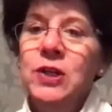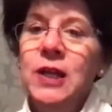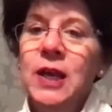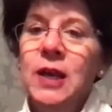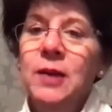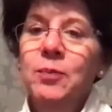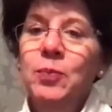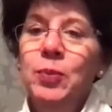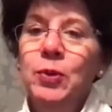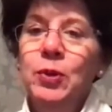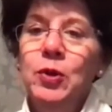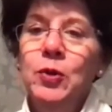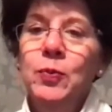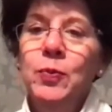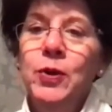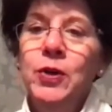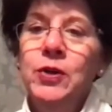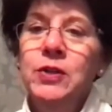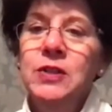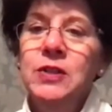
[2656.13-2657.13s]
Can
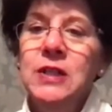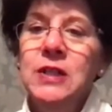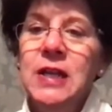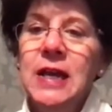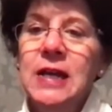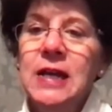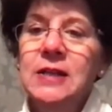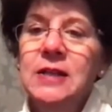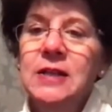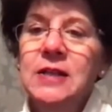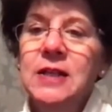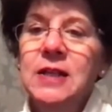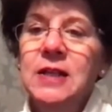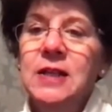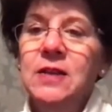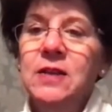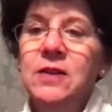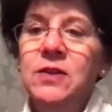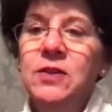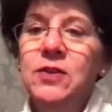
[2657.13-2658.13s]
bluebirds nest
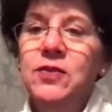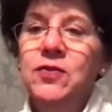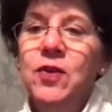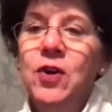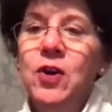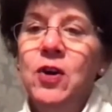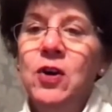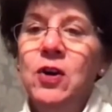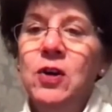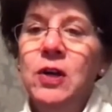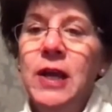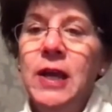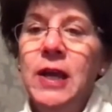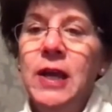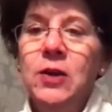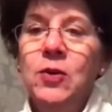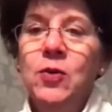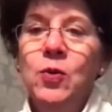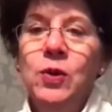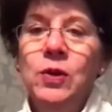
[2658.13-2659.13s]
in the straw
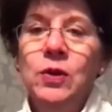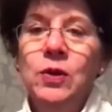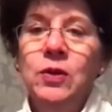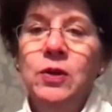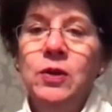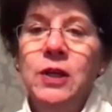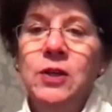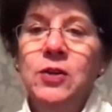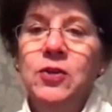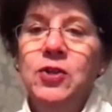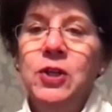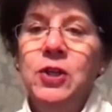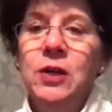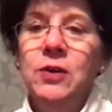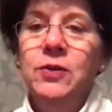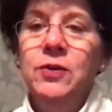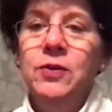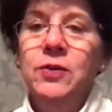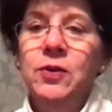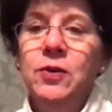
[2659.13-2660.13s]
acorn looking
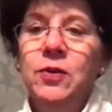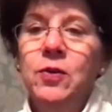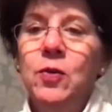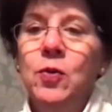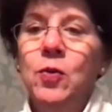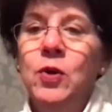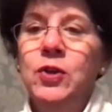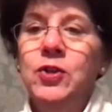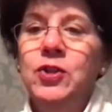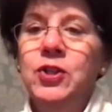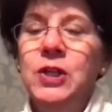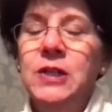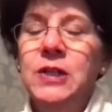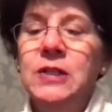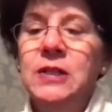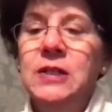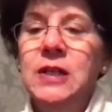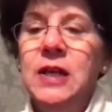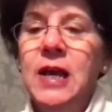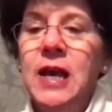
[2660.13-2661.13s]
shelter or
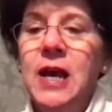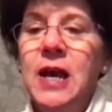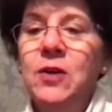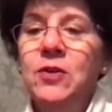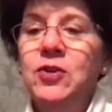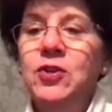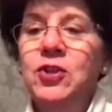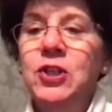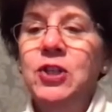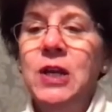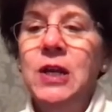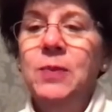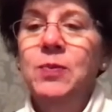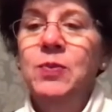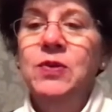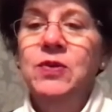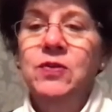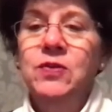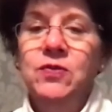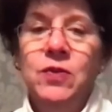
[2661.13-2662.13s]
just house shaped
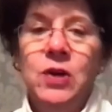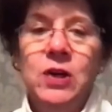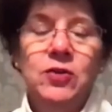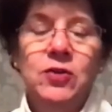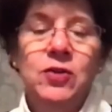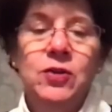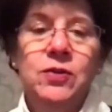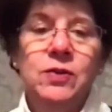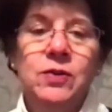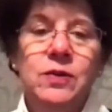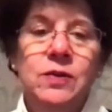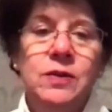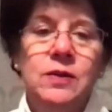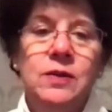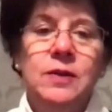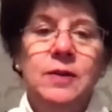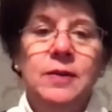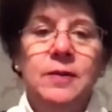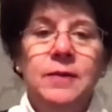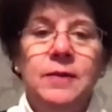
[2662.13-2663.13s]

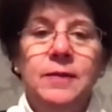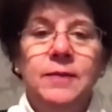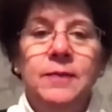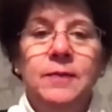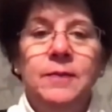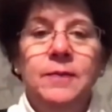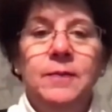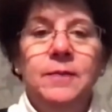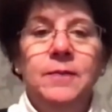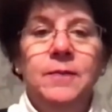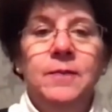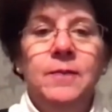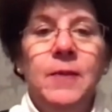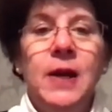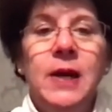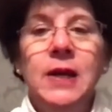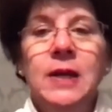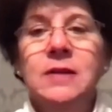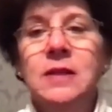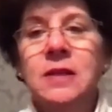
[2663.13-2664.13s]
structures?
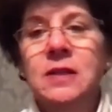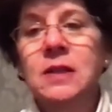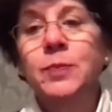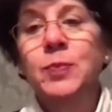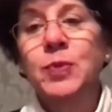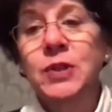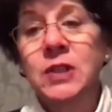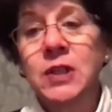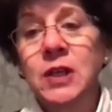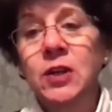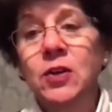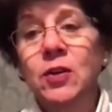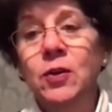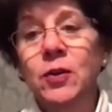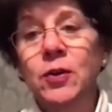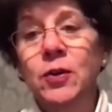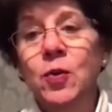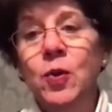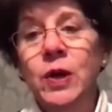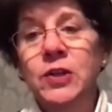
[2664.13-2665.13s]
I guess it's a
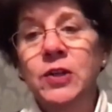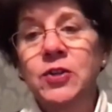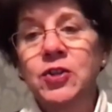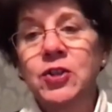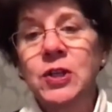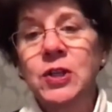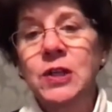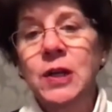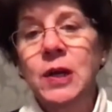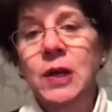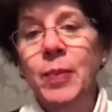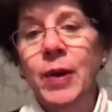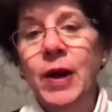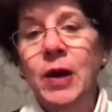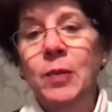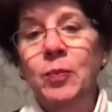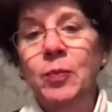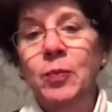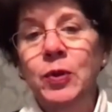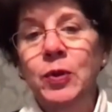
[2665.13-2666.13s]
particular question
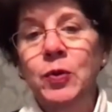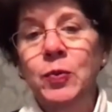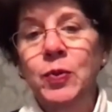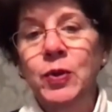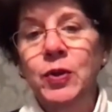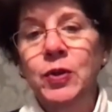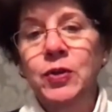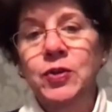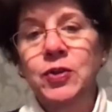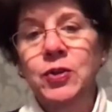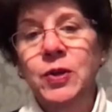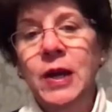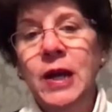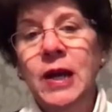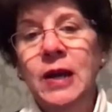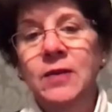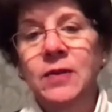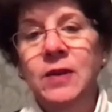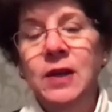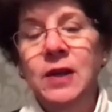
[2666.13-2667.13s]
about bluebirds. You
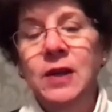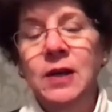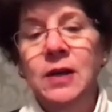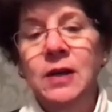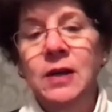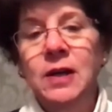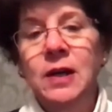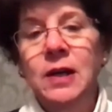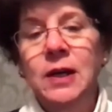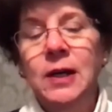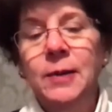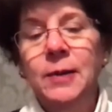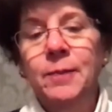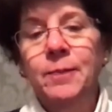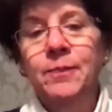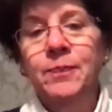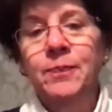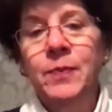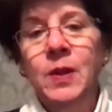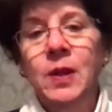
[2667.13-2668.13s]
had the
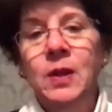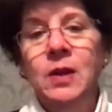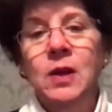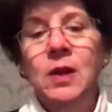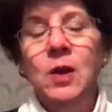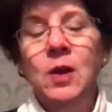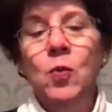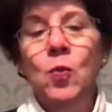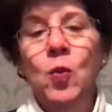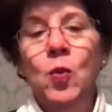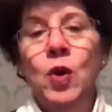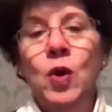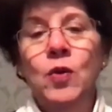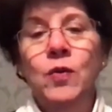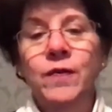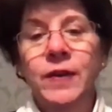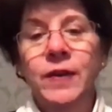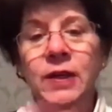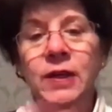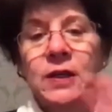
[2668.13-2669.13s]
um,
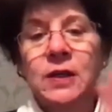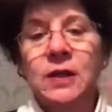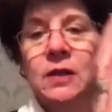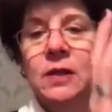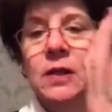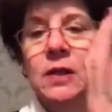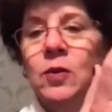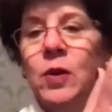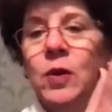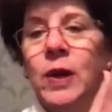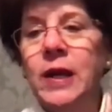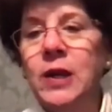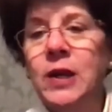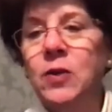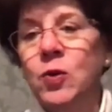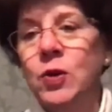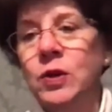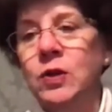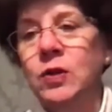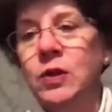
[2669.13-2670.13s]
woven little
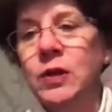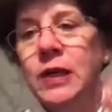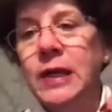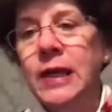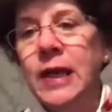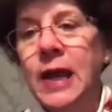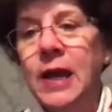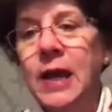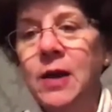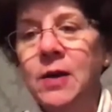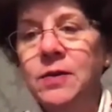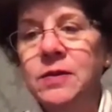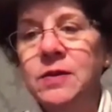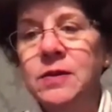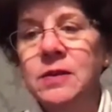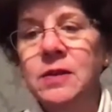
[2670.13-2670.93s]
acorn looking house.